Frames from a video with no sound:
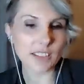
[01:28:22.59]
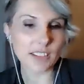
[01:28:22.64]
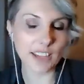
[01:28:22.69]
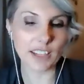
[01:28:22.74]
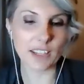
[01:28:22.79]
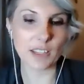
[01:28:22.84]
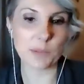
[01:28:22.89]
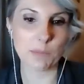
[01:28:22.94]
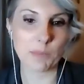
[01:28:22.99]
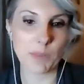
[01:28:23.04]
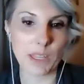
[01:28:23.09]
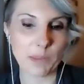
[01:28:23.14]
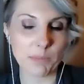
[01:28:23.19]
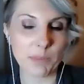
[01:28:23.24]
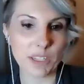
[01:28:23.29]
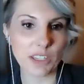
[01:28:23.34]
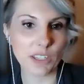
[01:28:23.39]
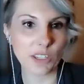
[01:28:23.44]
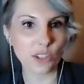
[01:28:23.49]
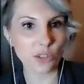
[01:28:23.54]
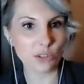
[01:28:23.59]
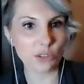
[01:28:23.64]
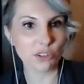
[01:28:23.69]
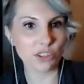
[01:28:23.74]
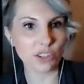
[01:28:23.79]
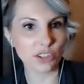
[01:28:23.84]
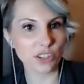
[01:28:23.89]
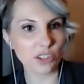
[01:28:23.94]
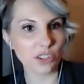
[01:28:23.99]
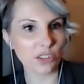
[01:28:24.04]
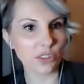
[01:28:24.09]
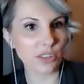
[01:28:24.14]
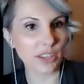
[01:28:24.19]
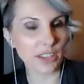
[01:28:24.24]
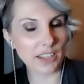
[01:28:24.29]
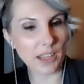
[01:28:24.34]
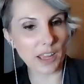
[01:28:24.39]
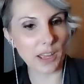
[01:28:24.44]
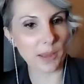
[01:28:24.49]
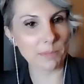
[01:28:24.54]
Like maybe you should do
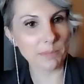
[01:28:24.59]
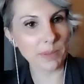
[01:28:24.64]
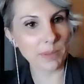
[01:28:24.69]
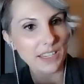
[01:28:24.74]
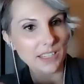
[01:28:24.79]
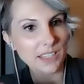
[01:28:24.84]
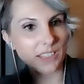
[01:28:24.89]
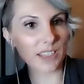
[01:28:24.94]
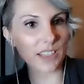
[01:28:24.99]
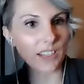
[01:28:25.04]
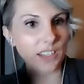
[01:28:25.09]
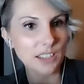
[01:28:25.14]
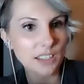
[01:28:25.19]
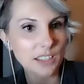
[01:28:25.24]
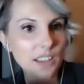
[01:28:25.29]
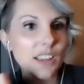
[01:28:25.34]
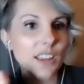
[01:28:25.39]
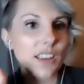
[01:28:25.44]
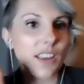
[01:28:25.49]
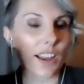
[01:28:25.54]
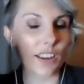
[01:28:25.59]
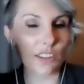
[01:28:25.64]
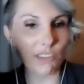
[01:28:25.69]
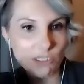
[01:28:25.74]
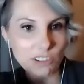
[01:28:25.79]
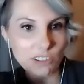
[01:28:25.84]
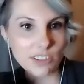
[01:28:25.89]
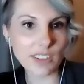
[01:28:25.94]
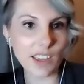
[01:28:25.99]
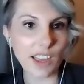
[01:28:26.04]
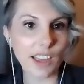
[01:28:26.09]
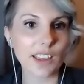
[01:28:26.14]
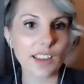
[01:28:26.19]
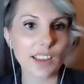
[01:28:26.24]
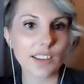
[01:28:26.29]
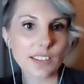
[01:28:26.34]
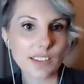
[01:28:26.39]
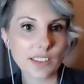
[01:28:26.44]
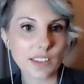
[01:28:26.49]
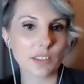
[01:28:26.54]
like a painting
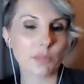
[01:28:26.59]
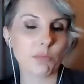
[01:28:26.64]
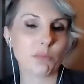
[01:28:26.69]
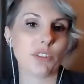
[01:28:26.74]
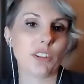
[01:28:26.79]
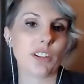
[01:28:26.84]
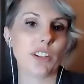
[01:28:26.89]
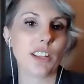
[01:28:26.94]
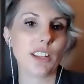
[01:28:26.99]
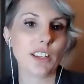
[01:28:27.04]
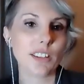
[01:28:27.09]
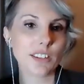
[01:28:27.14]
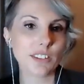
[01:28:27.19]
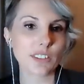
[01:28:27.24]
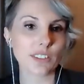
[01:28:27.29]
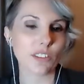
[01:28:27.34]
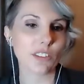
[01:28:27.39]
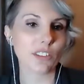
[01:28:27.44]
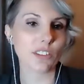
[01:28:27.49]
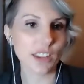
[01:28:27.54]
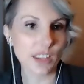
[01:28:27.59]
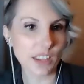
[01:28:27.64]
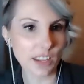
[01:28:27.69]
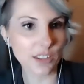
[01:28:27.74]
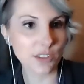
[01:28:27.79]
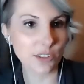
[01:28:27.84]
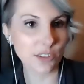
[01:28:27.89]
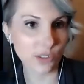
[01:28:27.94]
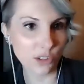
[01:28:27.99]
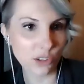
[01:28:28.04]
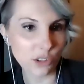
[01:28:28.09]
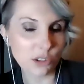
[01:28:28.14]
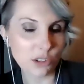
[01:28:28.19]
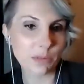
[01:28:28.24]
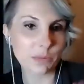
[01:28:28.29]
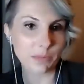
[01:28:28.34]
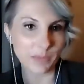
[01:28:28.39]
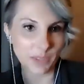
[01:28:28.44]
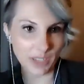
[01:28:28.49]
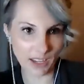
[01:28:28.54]
exercise in the morning. So like a
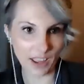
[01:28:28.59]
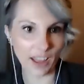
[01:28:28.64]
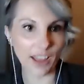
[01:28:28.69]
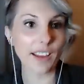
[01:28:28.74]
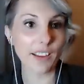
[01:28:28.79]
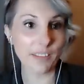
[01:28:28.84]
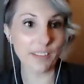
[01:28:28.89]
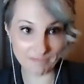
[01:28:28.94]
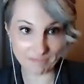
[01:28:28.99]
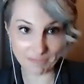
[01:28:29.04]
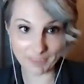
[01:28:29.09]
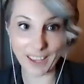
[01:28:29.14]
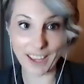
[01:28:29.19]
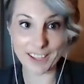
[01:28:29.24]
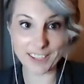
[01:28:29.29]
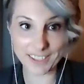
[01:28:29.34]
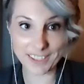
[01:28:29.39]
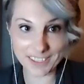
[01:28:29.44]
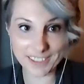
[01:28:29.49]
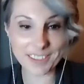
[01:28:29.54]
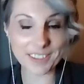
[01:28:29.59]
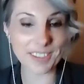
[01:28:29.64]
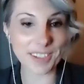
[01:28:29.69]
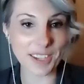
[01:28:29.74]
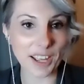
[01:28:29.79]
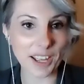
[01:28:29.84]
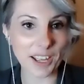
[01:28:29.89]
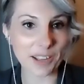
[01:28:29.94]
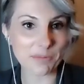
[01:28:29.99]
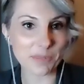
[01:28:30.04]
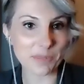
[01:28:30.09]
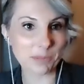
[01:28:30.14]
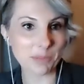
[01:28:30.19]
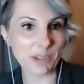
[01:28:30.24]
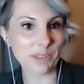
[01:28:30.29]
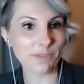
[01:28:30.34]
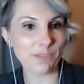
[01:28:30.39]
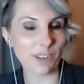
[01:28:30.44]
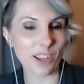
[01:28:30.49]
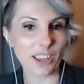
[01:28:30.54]
Zoom. Yeah, that's would
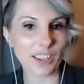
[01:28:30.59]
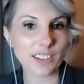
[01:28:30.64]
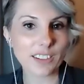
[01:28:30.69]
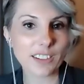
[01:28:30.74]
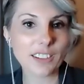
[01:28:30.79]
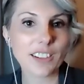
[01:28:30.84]
be fun.